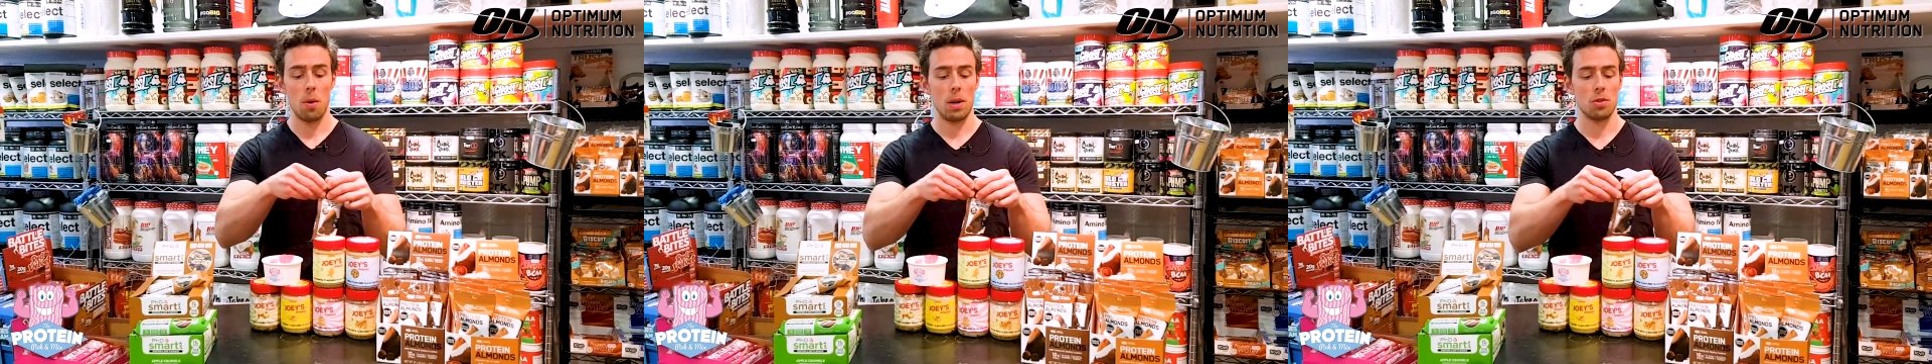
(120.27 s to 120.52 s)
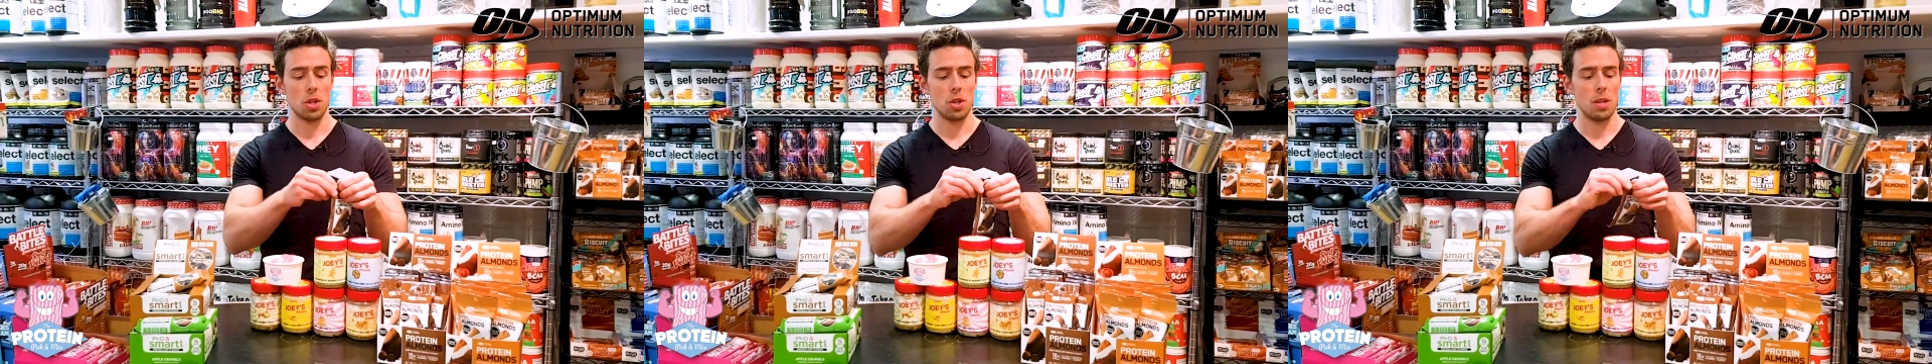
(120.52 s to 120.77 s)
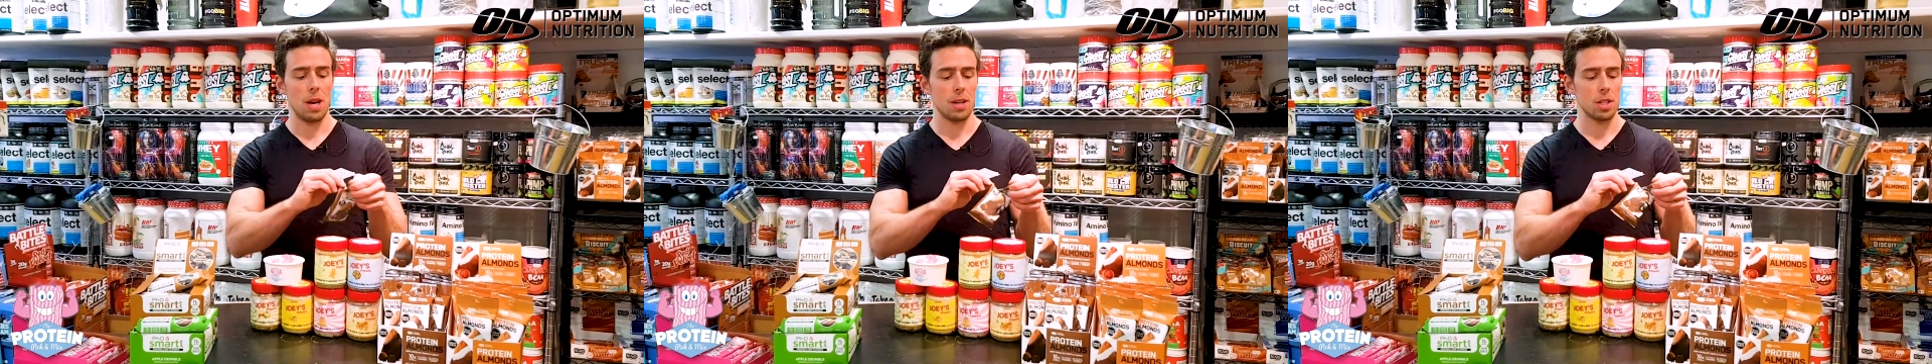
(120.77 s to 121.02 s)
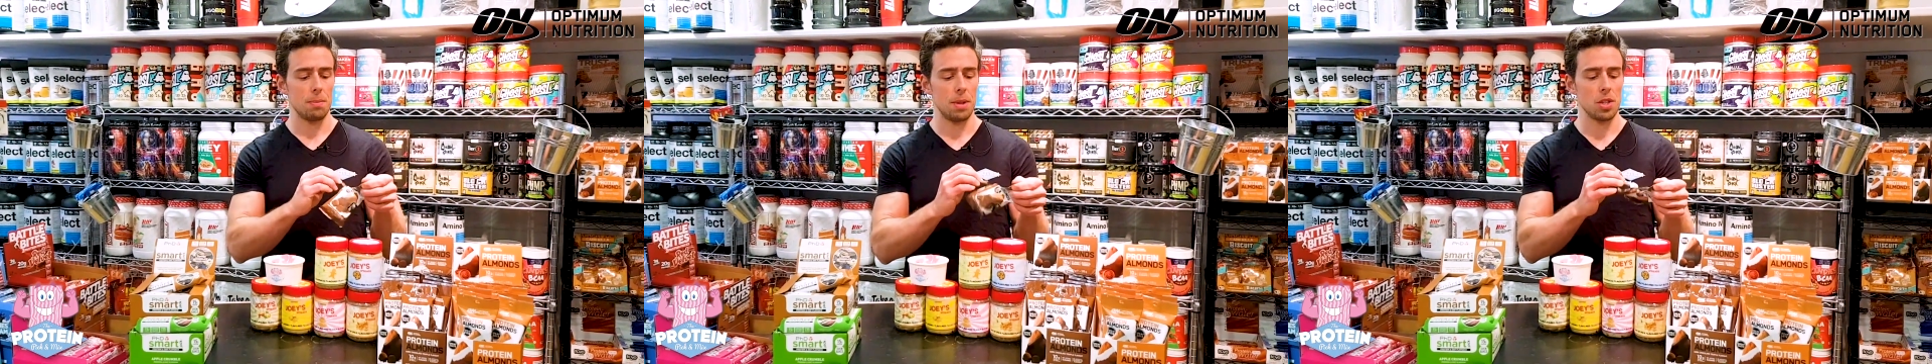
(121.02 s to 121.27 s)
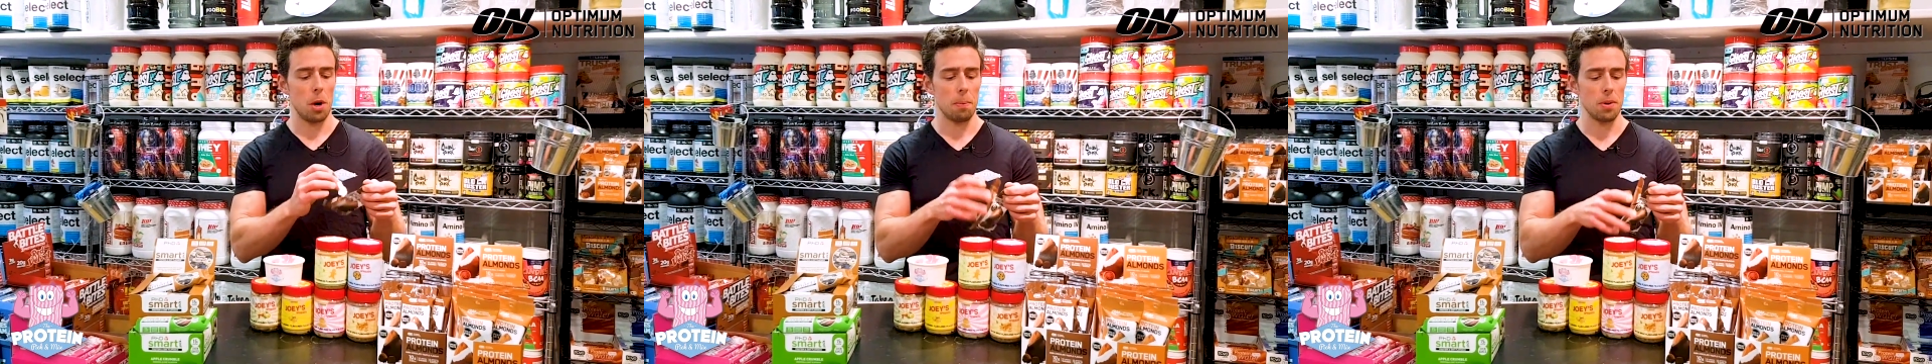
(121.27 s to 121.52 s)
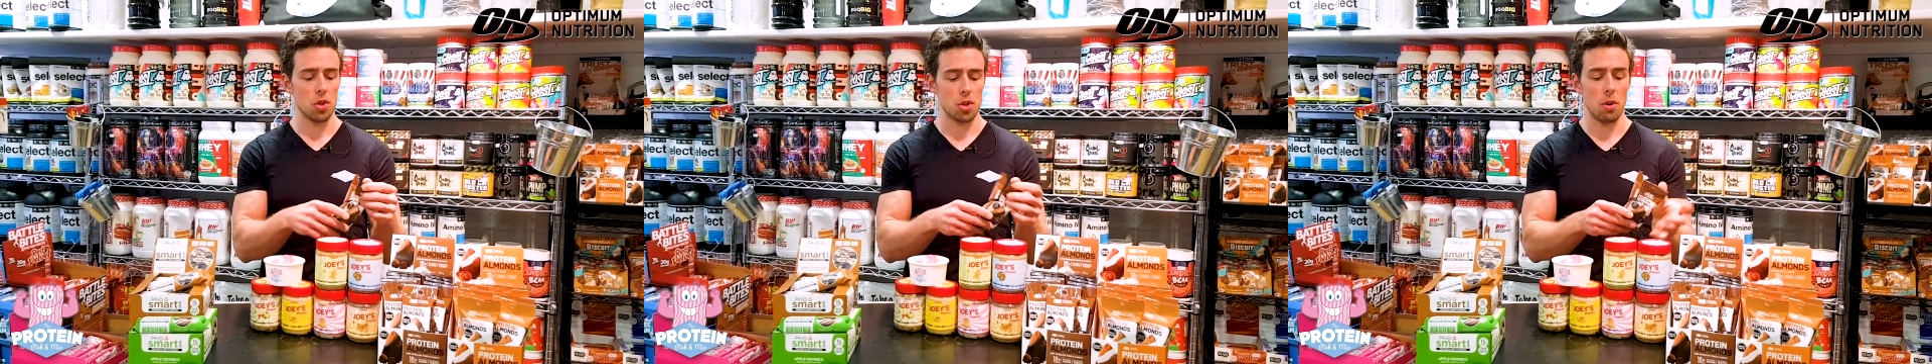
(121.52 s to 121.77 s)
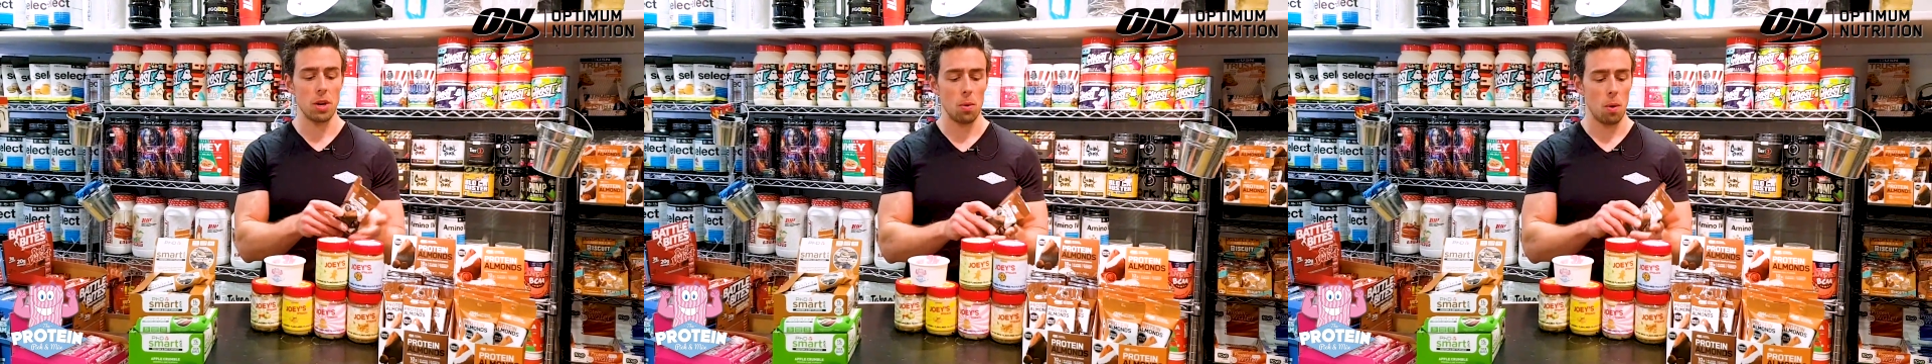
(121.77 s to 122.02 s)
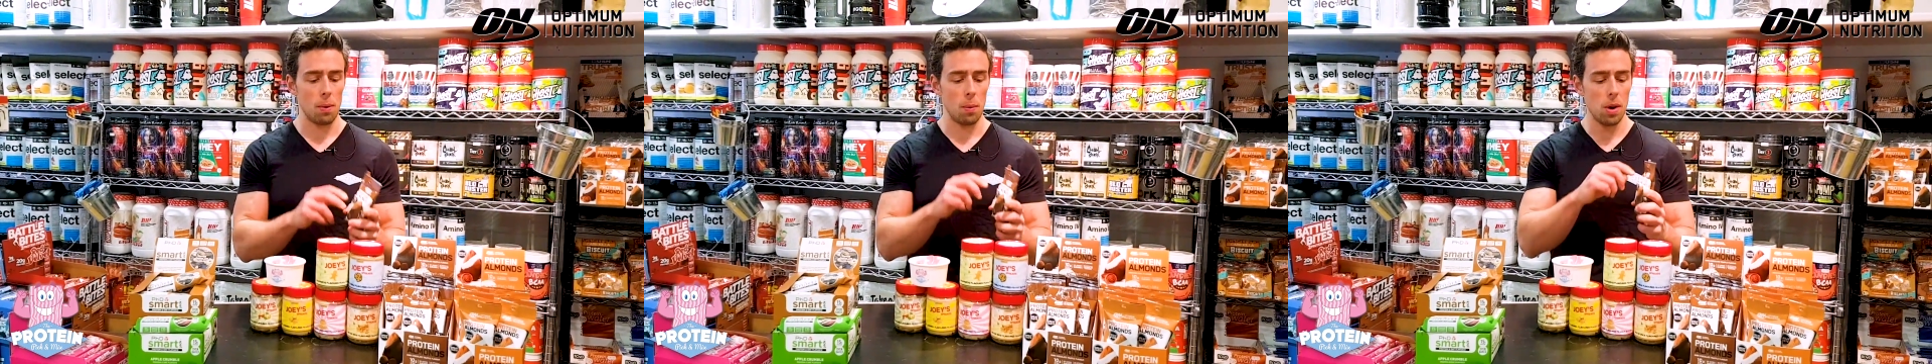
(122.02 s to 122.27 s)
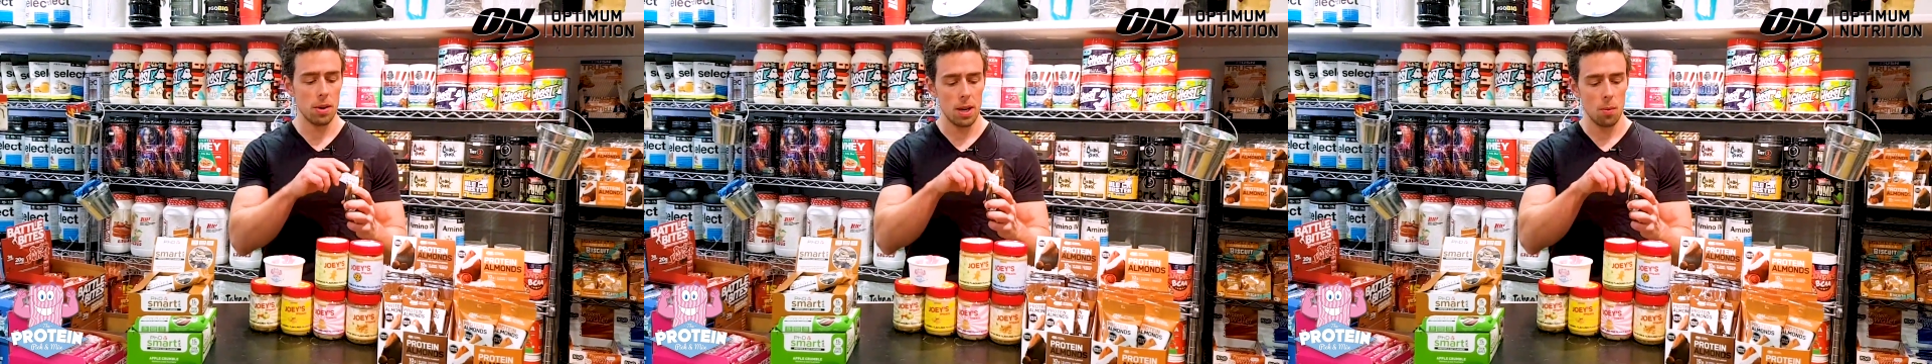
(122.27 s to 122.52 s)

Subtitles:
I'll just yank some of these open to show you what we're working